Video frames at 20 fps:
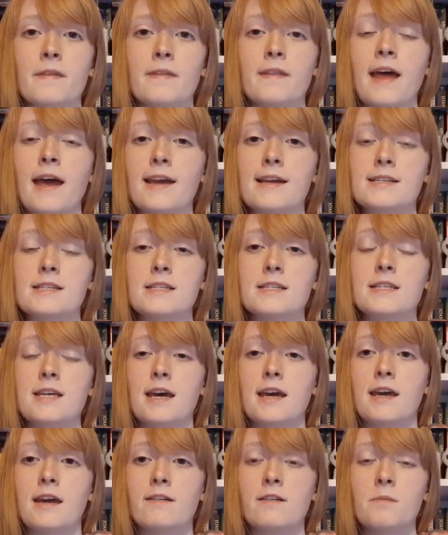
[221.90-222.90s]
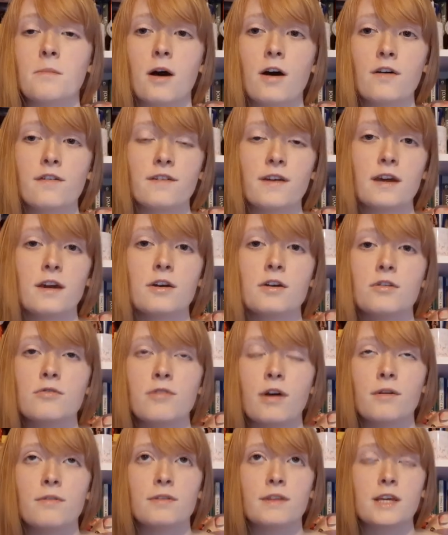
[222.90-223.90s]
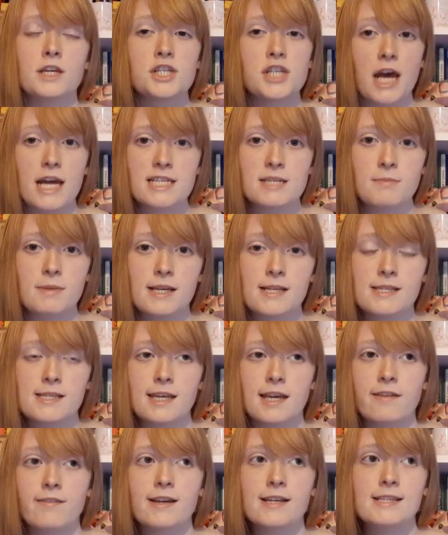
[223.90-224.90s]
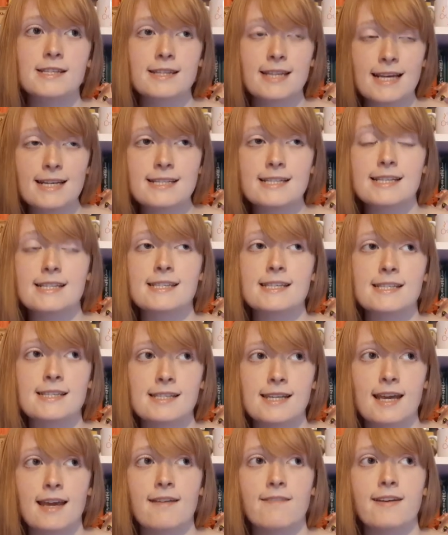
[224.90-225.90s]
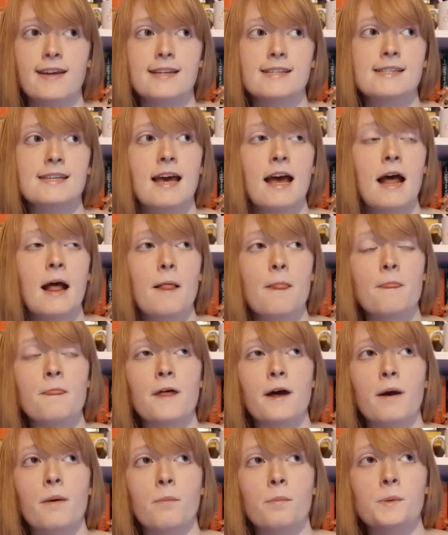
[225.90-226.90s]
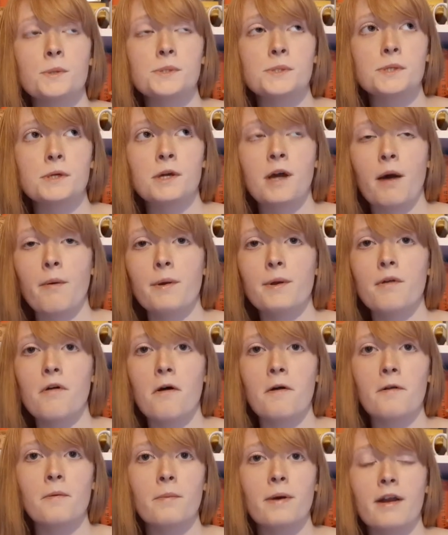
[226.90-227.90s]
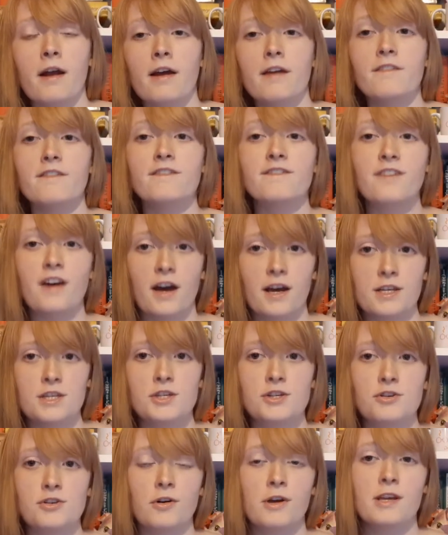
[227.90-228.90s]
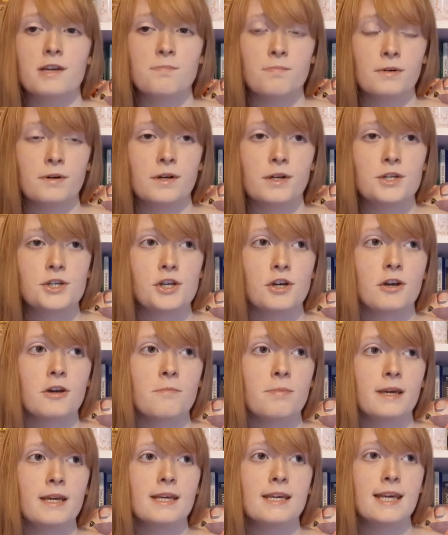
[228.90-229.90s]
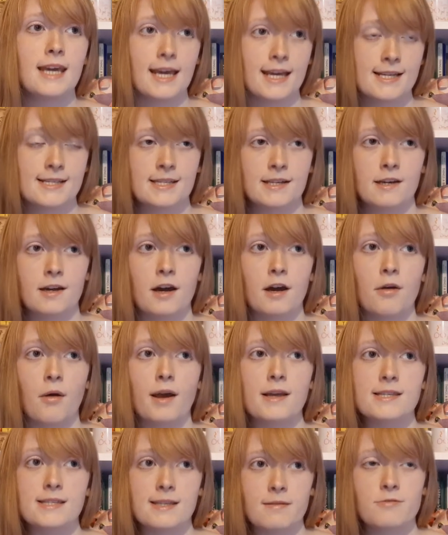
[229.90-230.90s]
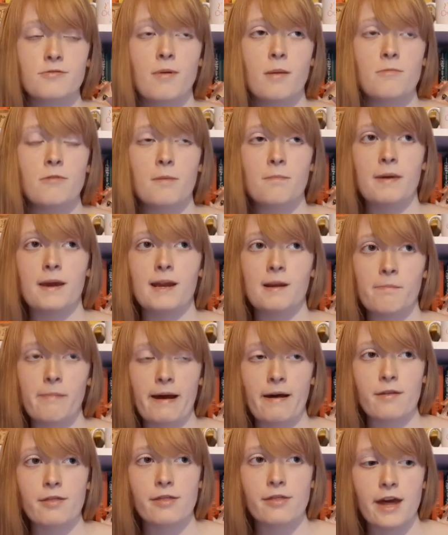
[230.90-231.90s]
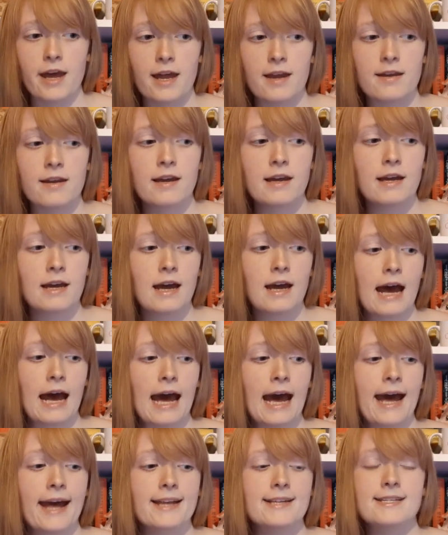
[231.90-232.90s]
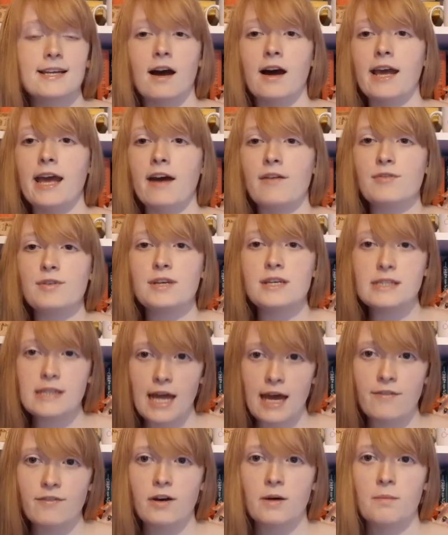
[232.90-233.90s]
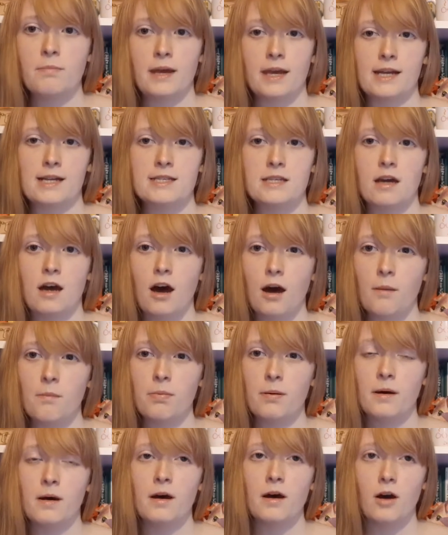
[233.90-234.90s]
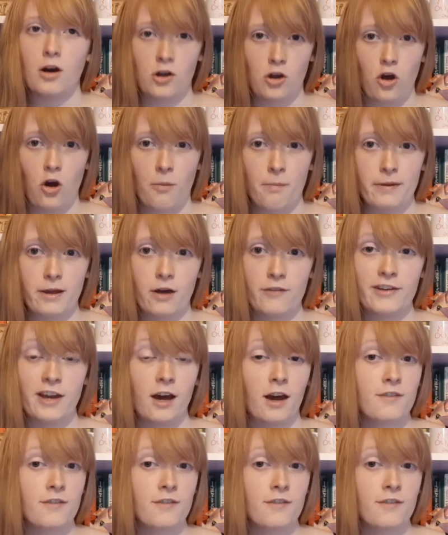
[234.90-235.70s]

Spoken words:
Next, Tahira Murphy, who wrote the Shatter Me series. This is a series that was going on when I first joined BookTube years ago. I seem to remember it being about then. And I have never picked up a copy of it.